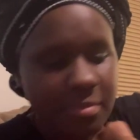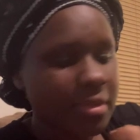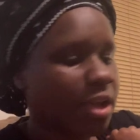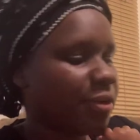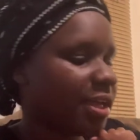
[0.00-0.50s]

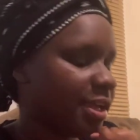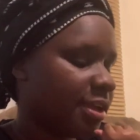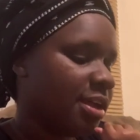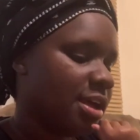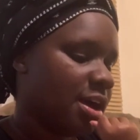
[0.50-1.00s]
Okay.
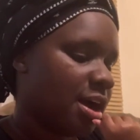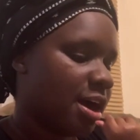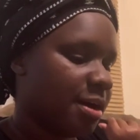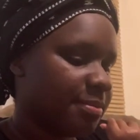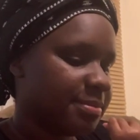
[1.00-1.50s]

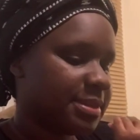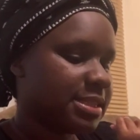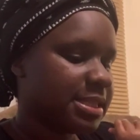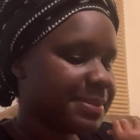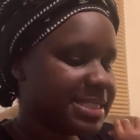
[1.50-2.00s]

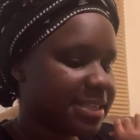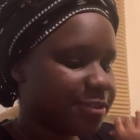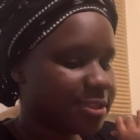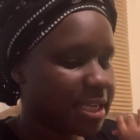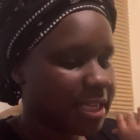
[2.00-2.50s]
Let me see if
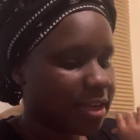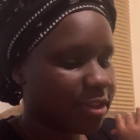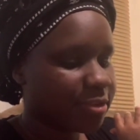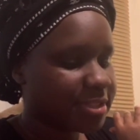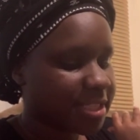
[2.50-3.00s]
there's any
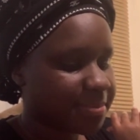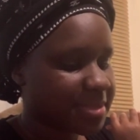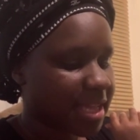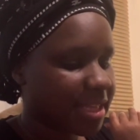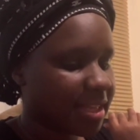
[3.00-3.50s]
other tips
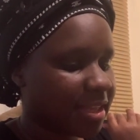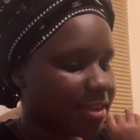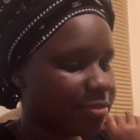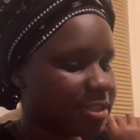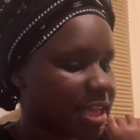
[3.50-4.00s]
I can
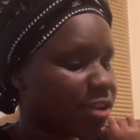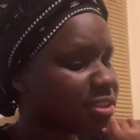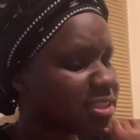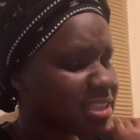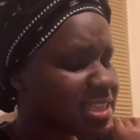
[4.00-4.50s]
give to that
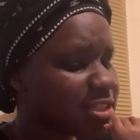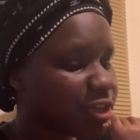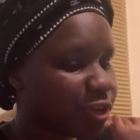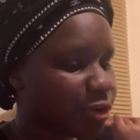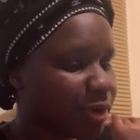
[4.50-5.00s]
question. That's a
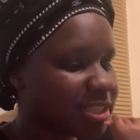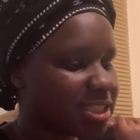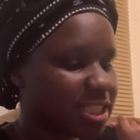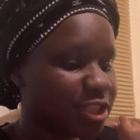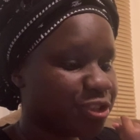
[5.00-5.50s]
good
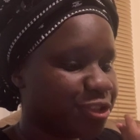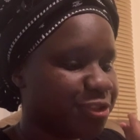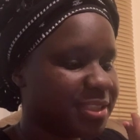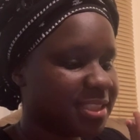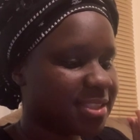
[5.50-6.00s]
question,
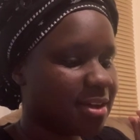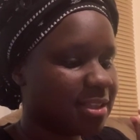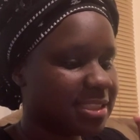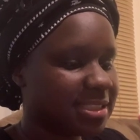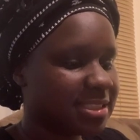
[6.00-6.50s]
introducing
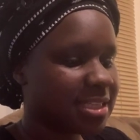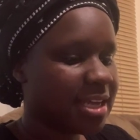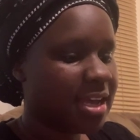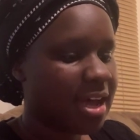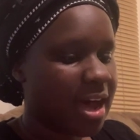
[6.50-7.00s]
solids.
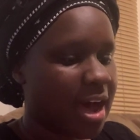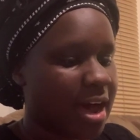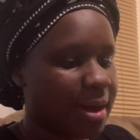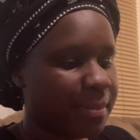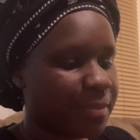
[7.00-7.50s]

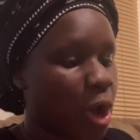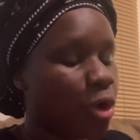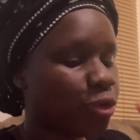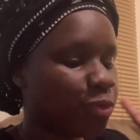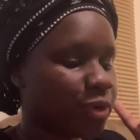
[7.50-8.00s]
Oh,
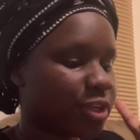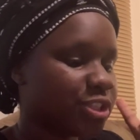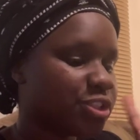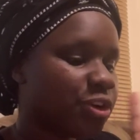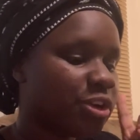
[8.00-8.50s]
you were
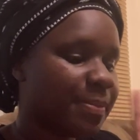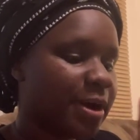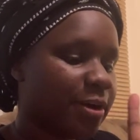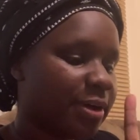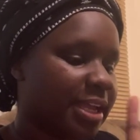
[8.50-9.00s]
concerned
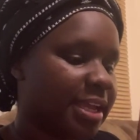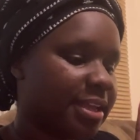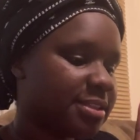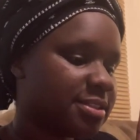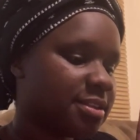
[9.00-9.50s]
about
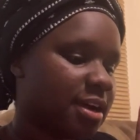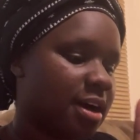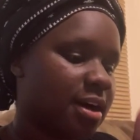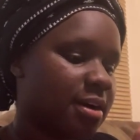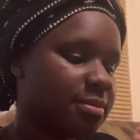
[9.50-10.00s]
it
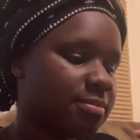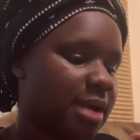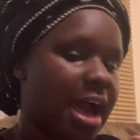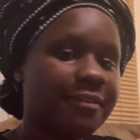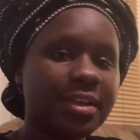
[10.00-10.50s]

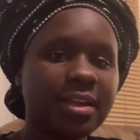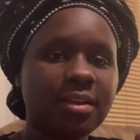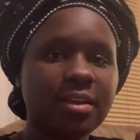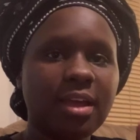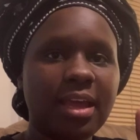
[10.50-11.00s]
having
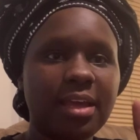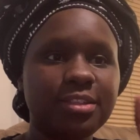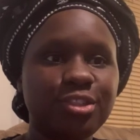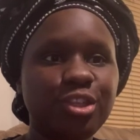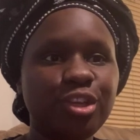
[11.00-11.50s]
a
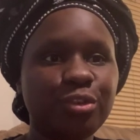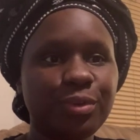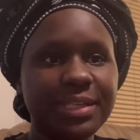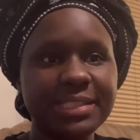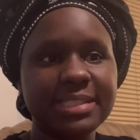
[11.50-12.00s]

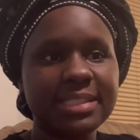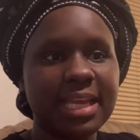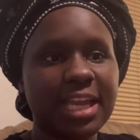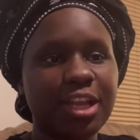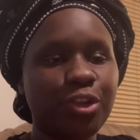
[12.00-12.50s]
decrease
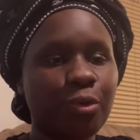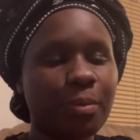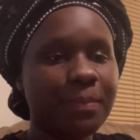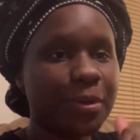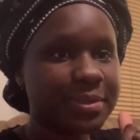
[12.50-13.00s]
in your
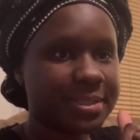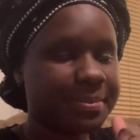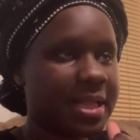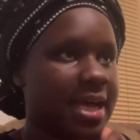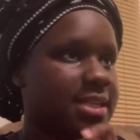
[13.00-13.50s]
milk
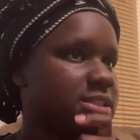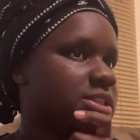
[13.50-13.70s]
supply.